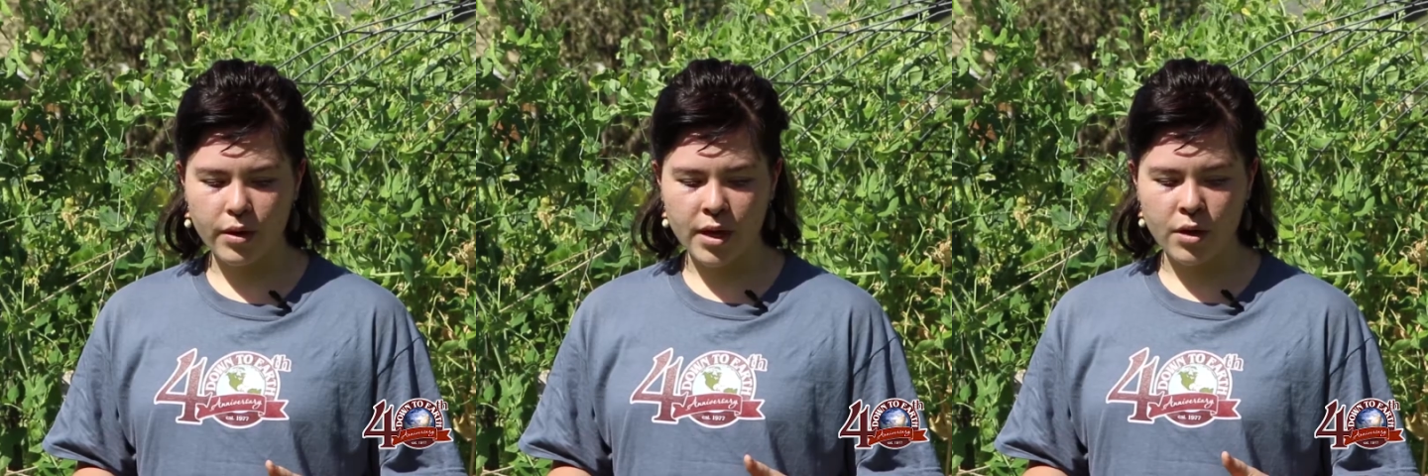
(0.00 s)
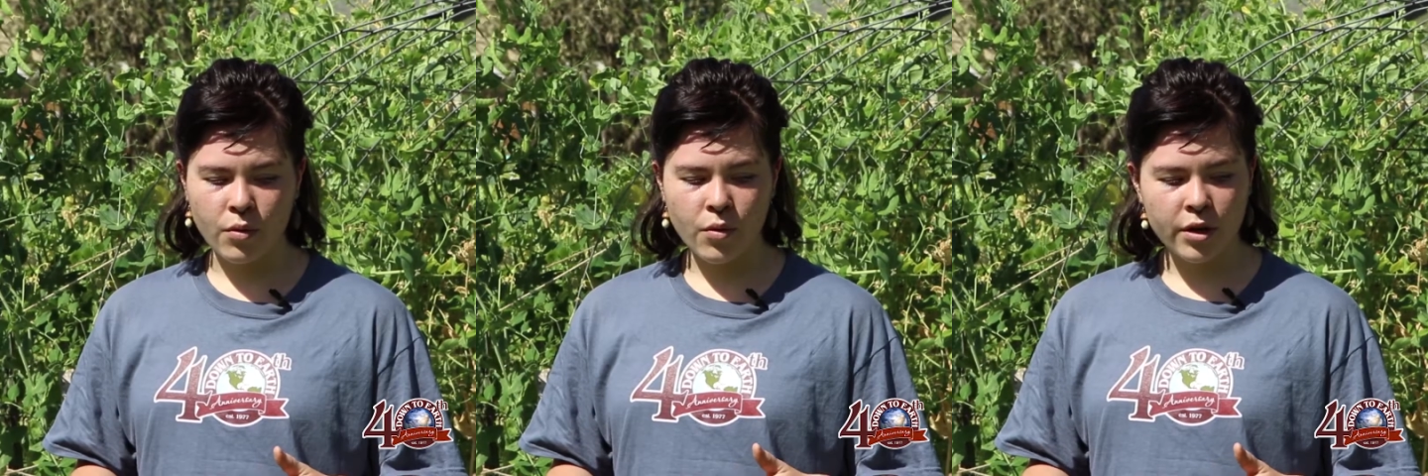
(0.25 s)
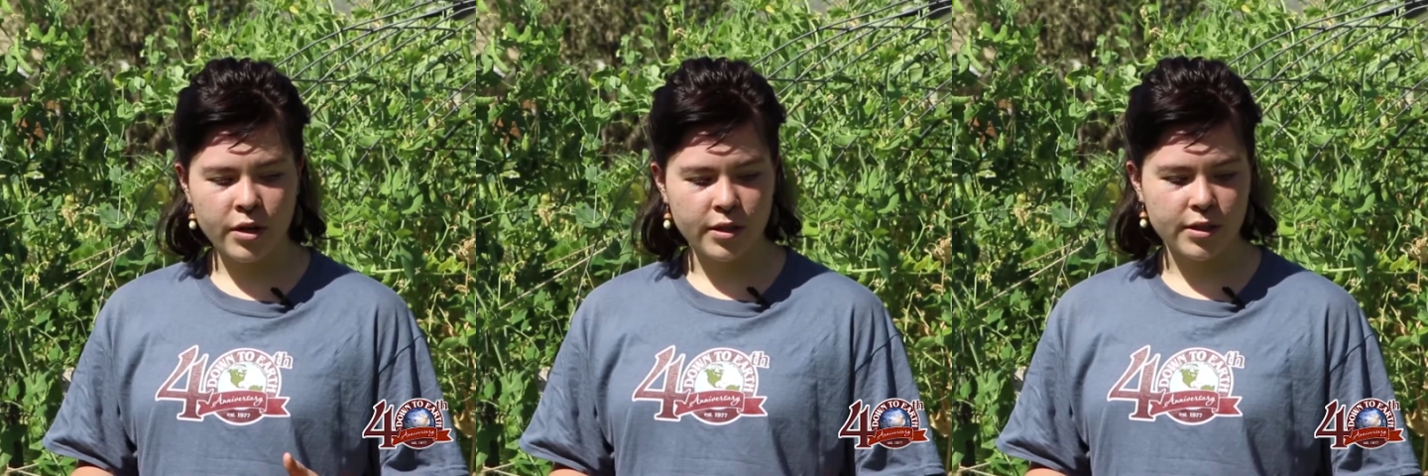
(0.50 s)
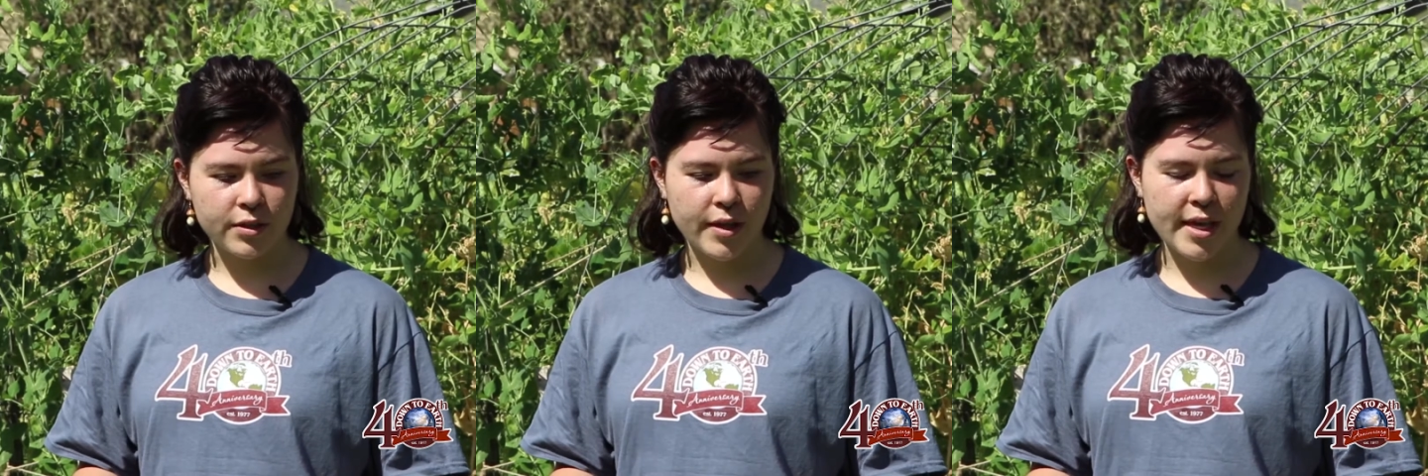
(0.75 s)
In
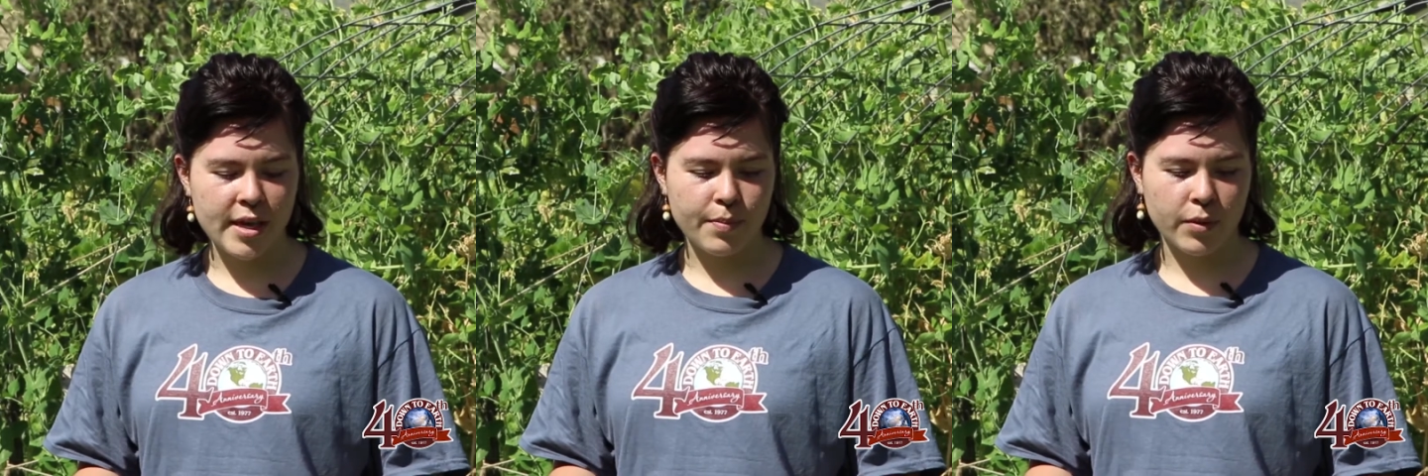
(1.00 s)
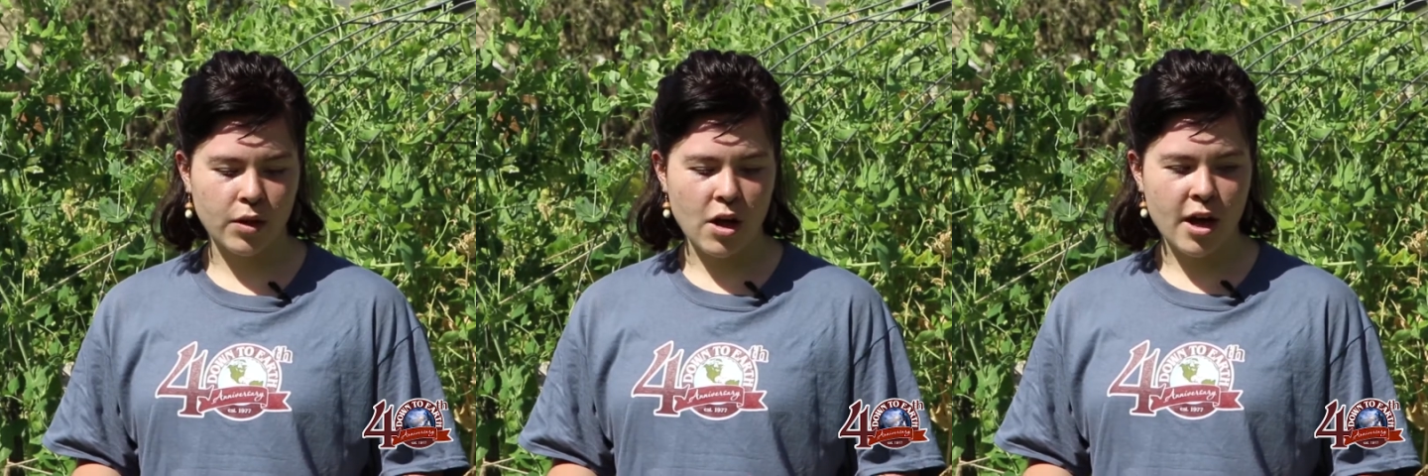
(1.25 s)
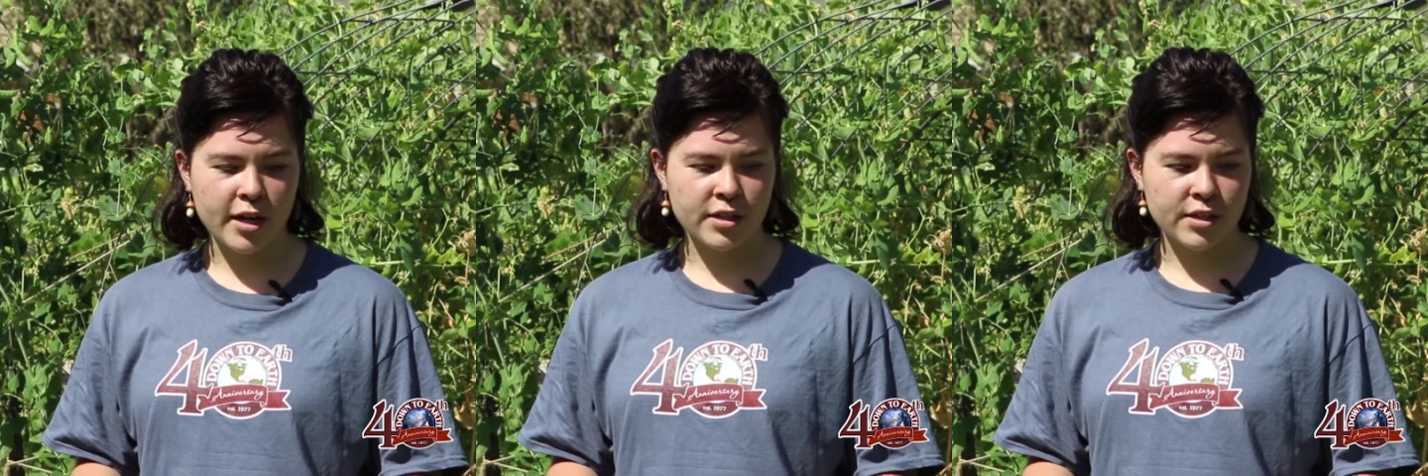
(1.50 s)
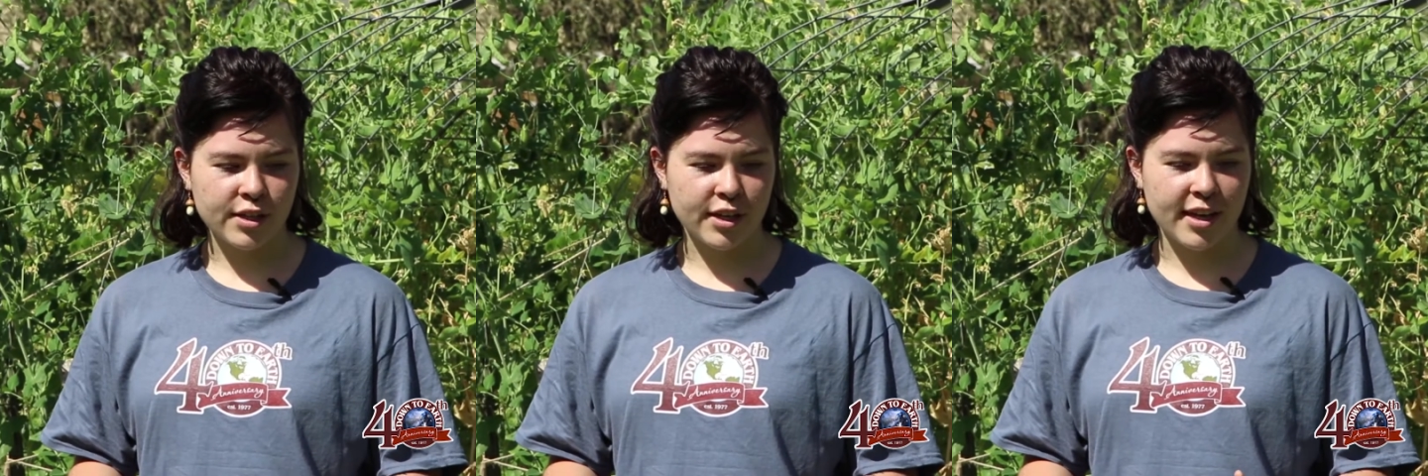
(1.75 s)
order to keep
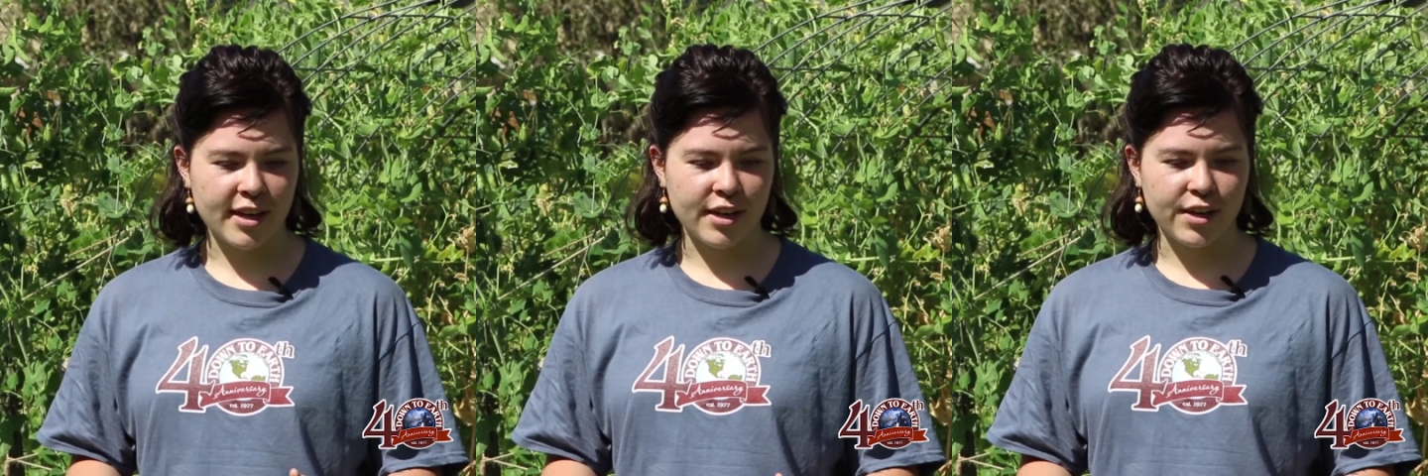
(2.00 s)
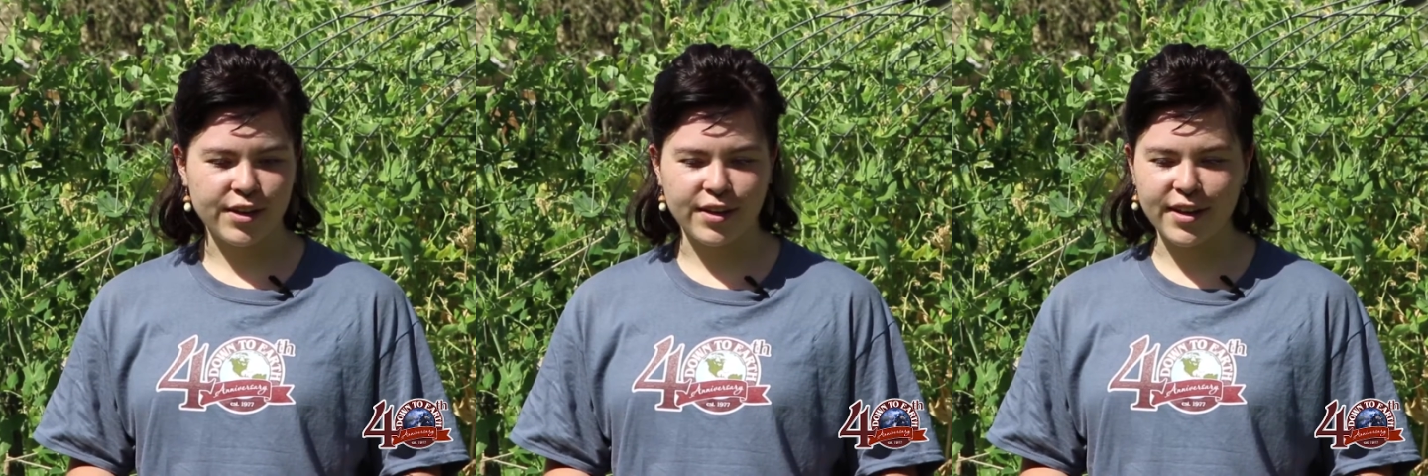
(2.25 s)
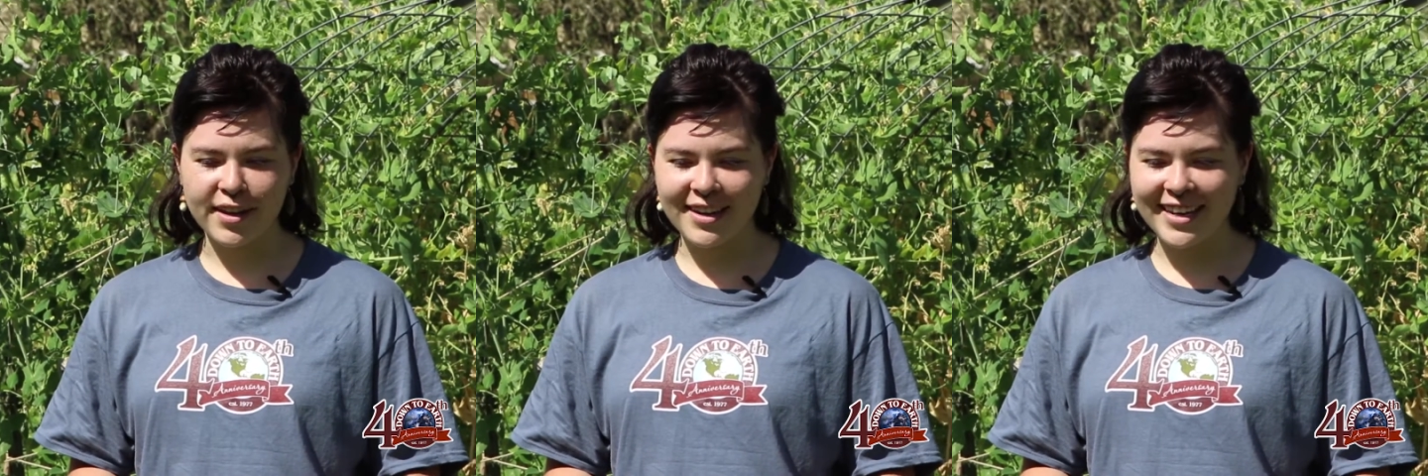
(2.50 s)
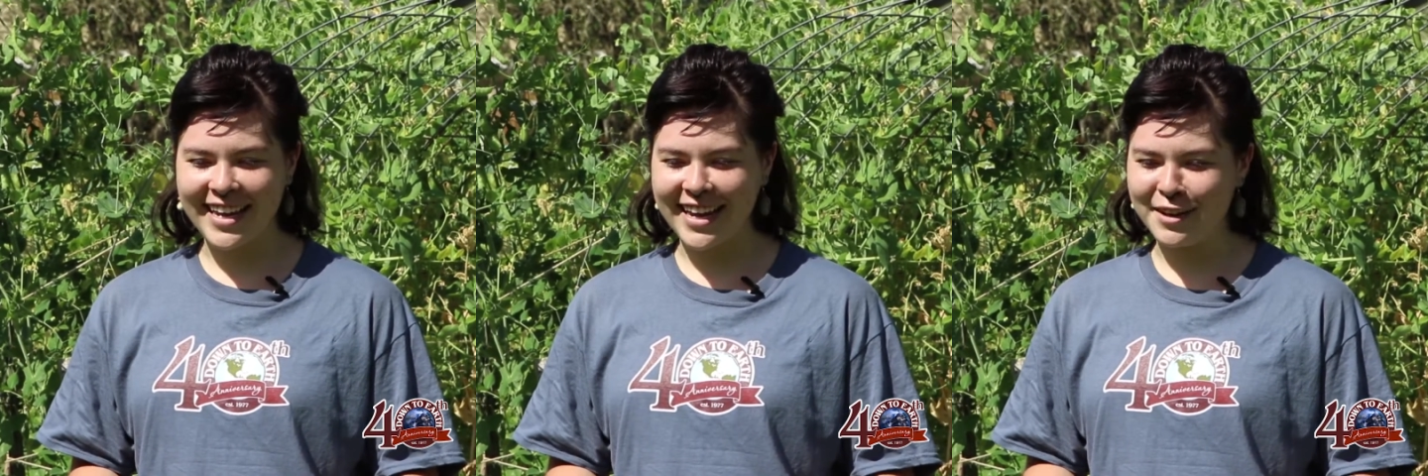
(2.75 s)
lawns looking
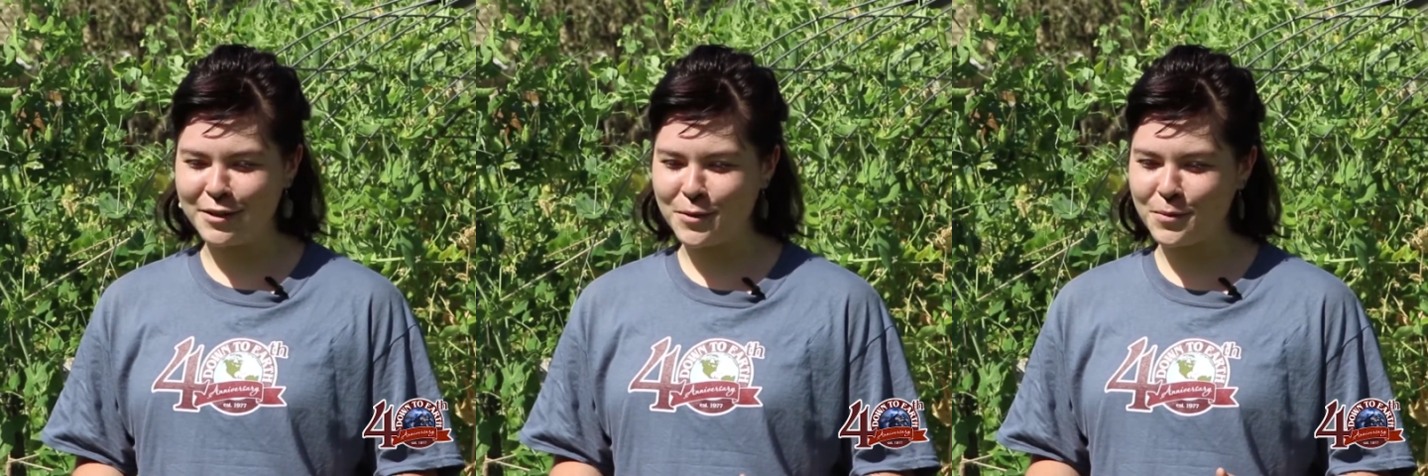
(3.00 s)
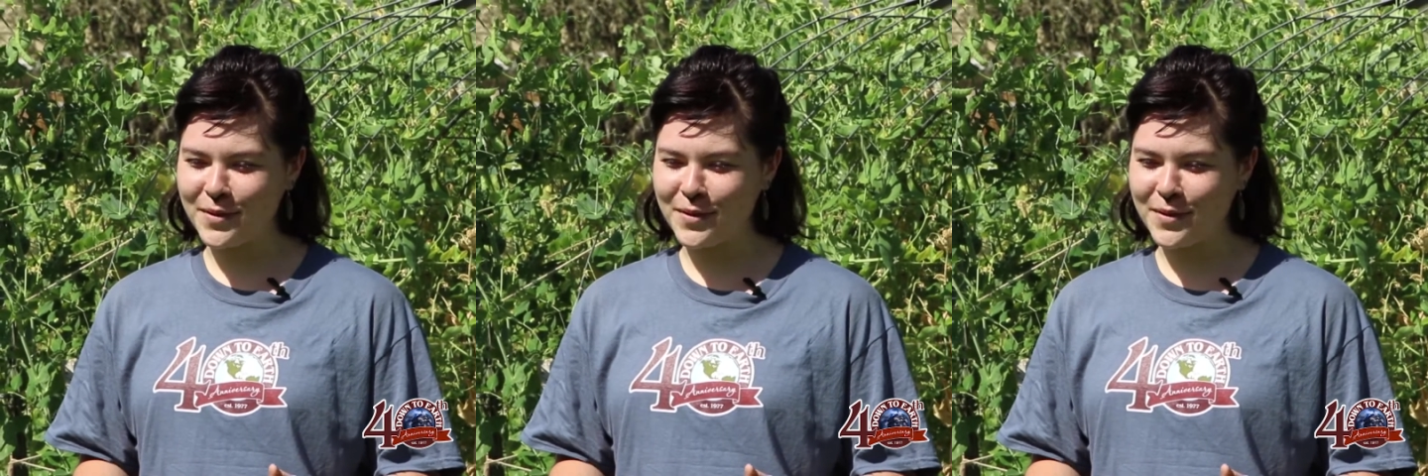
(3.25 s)
good and